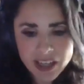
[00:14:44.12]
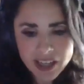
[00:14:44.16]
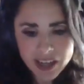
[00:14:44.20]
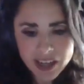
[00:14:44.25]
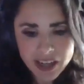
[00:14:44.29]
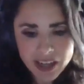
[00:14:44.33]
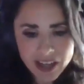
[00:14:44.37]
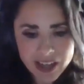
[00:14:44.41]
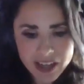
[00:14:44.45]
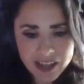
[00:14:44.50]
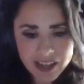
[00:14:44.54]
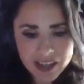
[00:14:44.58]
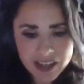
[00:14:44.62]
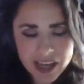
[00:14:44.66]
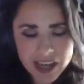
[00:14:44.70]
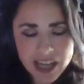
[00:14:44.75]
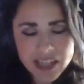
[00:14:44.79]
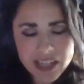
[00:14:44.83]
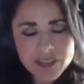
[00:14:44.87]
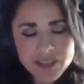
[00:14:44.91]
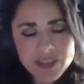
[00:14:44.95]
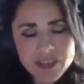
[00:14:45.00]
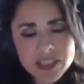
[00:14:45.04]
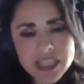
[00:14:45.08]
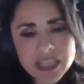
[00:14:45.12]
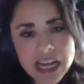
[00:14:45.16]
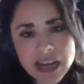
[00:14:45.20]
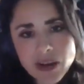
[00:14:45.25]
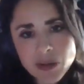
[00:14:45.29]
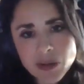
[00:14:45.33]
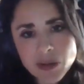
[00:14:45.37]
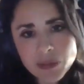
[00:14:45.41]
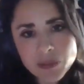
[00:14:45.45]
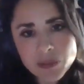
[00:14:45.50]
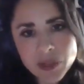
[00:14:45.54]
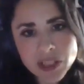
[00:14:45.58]
Kind of a
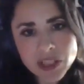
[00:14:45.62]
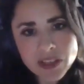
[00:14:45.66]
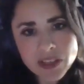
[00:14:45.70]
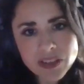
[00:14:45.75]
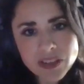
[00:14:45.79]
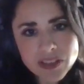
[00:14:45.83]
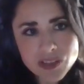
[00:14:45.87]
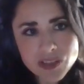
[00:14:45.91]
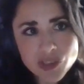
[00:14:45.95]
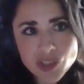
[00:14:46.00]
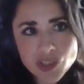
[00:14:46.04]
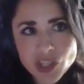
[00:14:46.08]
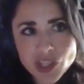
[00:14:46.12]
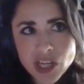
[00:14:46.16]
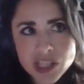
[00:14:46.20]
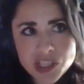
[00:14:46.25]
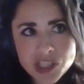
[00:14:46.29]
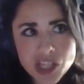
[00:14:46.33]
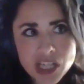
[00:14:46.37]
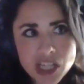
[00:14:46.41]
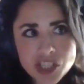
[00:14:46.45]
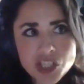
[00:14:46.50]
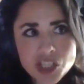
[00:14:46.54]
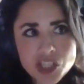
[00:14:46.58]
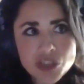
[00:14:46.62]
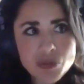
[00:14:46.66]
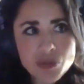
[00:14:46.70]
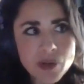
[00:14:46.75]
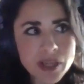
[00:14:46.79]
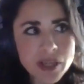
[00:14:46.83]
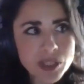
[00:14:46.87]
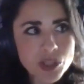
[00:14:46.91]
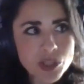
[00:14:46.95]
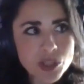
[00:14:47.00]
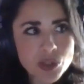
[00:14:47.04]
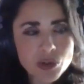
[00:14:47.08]
town. But this judge, I just
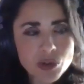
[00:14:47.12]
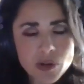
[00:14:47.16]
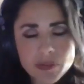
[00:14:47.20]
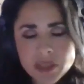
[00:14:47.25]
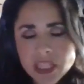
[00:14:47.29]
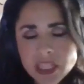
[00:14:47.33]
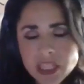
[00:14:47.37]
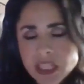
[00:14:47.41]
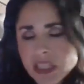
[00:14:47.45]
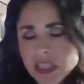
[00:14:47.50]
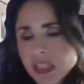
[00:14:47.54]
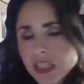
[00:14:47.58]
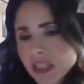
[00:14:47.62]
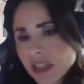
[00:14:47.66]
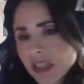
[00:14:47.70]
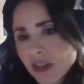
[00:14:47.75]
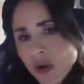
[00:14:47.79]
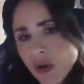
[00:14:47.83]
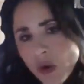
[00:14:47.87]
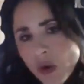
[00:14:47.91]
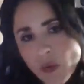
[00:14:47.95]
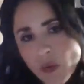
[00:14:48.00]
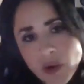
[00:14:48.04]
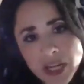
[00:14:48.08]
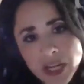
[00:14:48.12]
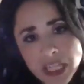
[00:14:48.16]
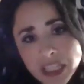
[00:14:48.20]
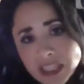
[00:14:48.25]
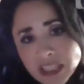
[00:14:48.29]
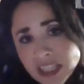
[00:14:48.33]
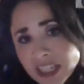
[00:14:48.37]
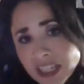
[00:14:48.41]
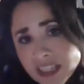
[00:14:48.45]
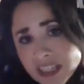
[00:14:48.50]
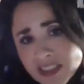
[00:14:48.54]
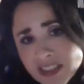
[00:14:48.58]
went to him. He didn't know
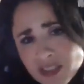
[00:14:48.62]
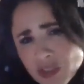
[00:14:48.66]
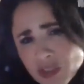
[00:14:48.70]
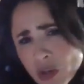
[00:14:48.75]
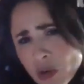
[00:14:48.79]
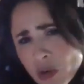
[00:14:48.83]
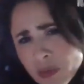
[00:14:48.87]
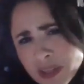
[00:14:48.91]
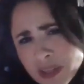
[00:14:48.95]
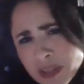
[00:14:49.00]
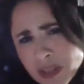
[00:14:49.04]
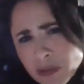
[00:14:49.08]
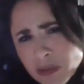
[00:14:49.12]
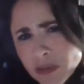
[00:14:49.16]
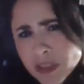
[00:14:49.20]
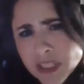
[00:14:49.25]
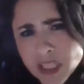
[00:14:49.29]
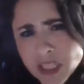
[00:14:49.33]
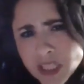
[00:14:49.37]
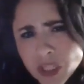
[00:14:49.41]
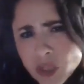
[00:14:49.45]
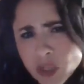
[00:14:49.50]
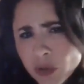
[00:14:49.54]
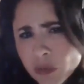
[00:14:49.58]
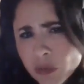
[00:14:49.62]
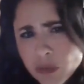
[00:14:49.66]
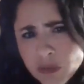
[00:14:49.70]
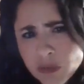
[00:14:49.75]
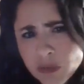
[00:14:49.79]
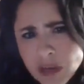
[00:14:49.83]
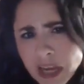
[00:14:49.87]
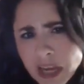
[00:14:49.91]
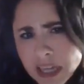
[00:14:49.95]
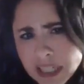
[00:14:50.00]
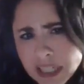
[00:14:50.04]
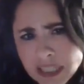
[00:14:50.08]
anything, because nobody really knew
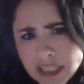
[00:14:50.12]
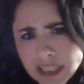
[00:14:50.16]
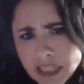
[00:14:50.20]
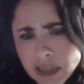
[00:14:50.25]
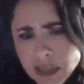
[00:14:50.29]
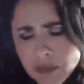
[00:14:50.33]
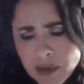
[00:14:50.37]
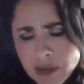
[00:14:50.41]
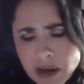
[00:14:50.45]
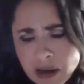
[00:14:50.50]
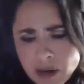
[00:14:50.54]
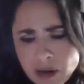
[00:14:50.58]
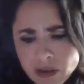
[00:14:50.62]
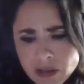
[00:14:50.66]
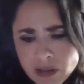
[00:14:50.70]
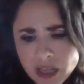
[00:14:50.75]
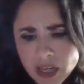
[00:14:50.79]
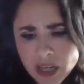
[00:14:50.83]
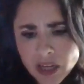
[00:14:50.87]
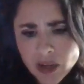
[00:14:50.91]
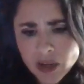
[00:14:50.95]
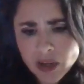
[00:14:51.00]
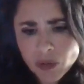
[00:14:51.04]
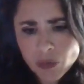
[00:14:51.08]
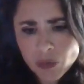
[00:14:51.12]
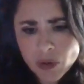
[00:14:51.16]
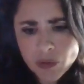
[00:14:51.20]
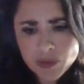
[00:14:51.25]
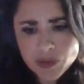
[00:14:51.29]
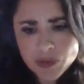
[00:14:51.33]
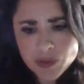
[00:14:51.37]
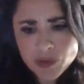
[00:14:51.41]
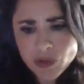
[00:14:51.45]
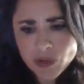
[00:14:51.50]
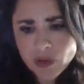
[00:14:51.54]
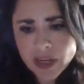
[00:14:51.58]
anything about what
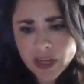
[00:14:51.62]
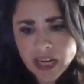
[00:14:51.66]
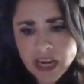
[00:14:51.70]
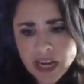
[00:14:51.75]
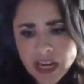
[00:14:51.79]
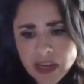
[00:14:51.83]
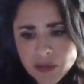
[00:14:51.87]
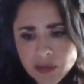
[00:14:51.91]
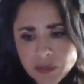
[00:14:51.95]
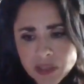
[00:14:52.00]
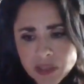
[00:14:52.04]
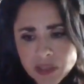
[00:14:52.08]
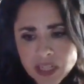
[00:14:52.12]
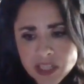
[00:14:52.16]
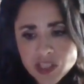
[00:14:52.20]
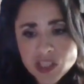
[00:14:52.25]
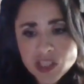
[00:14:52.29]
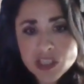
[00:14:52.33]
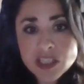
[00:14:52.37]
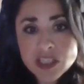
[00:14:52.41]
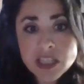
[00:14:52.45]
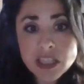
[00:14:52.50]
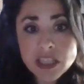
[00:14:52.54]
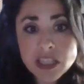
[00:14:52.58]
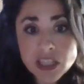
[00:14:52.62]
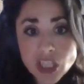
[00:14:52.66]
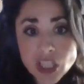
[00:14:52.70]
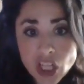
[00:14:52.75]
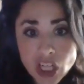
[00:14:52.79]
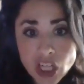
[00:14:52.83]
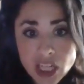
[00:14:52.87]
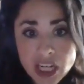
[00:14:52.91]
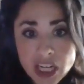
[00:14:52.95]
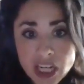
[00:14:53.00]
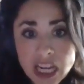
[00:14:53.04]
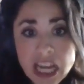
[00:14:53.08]
was going on. But I just said,
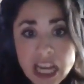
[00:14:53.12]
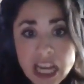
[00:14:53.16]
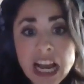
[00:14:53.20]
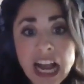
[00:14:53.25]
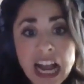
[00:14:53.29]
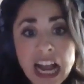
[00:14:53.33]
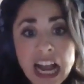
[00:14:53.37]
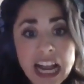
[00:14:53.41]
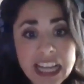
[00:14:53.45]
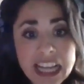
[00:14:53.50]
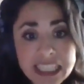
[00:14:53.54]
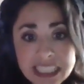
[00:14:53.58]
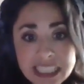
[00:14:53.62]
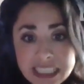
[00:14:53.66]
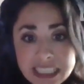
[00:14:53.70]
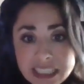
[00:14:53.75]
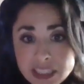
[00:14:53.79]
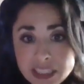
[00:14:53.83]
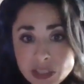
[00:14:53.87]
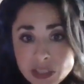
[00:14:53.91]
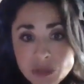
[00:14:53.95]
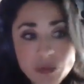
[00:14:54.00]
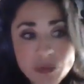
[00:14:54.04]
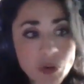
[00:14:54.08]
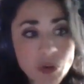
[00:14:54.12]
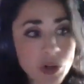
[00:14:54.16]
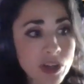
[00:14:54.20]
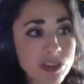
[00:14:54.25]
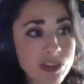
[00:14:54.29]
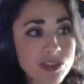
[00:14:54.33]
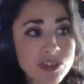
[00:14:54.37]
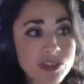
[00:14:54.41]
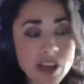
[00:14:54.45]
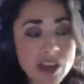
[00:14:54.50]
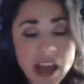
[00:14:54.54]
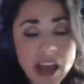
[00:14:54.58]
look, I need a
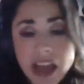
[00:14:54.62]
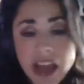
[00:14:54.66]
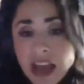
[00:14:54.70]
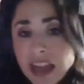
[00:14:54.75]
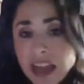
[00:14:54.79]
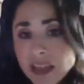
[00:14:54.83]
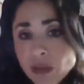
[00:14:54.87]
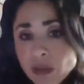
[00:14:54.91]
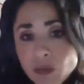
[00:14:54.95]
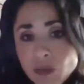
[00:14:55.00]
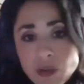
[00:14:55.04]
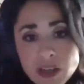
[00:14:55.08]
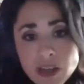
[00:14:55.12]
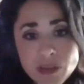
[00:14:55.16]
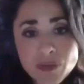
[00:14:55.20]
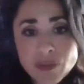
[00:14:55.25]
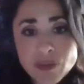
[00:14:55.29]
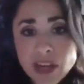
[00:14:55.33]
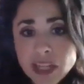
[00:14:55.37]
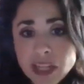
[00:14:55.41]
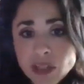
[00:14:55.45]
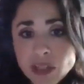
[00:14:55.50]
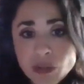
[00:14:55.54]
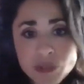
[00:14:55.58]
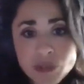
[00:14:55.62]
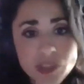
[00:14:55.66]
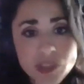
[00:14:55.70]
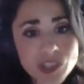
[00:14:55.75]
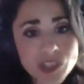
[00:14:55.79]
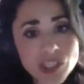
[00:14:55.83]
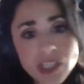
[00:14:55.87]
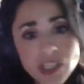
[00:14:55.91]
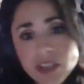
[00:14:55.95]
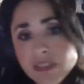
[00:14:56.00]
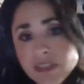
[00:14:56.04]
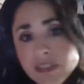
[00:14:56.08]
divorce. I don't want to fight over
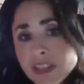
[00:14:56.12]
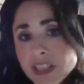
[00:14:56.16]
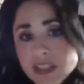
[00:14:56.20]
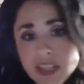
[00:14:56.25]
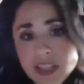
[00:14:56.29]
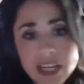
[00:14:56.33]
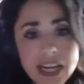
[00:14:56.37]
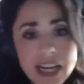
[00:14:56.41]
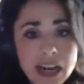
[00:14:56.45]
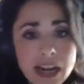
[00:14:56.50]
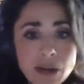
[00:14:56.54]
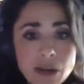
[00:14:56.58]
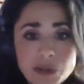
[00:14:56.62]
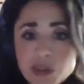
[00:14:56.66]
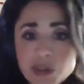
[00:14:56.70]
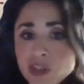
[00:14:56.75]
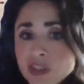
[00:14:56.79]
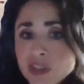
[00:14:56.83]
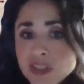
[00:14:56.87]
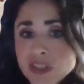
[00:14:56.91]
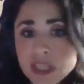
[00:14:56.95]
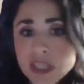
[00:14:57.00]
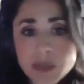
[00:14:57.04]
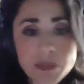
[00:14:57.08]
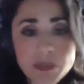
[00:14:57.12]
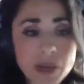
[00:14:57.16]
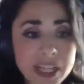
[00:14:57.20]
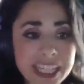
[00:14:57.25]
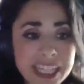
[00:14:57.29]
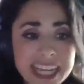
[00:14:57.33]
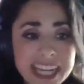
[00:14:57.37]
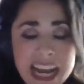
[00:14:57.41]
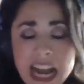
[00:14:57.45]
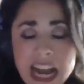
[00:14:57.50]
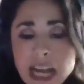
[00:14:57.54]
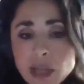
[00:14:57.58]
TVs and couches and
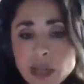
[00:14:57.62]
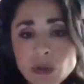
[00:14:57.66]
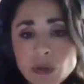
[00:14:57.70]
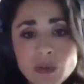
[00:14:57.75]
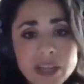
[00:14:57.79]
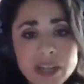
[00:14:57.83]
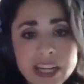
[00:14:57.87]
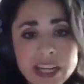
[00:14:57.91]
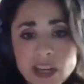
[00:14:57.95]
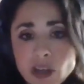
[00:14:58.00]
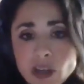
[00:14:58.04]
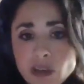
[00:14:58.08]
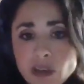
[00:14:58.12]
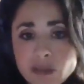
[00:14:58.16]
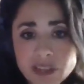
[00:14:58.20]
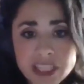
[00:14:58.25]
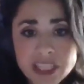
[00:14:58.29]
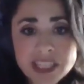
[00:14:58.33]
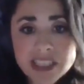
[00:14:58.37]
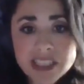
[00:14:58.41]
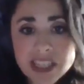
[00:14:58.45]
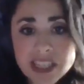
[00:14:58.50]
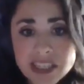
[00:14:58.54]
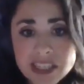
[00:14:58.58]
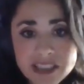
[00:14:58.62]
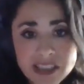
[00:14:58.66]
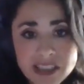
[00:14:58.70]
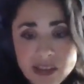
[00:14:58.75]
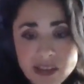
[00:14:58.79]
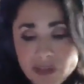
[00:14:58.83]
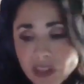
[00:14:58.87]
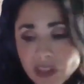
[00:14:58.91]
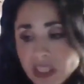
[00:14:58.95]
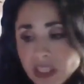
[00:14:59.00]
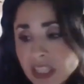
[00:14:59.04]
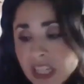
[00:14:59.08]
money. I don't care if he takes
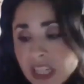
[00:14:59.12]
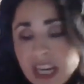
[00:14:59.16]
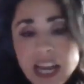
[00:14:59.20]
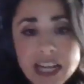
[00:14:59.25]
everything.